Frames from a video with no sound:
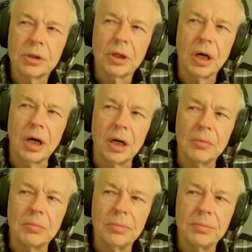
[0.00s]

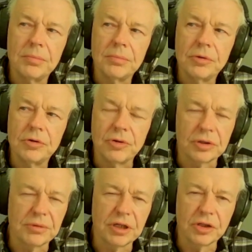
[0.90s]
During the
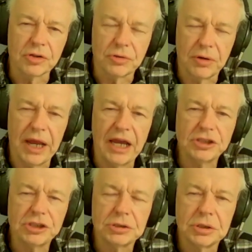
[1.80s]
middle of the
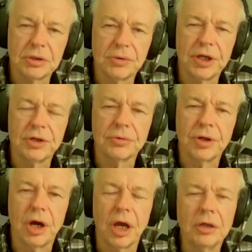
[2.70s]
crash in 08,
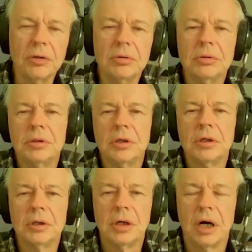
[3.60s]
09,
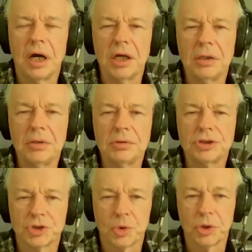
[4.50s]
I
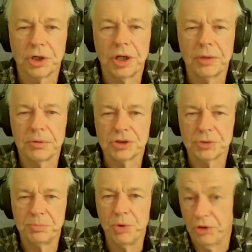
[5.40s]
shorted a bunch
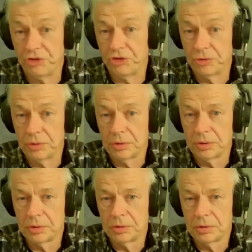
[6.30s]
of puts
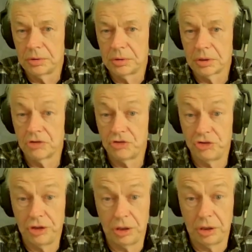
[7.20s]
against
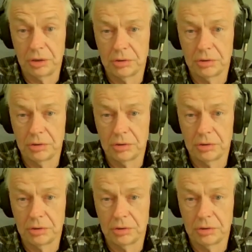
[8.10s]
GE.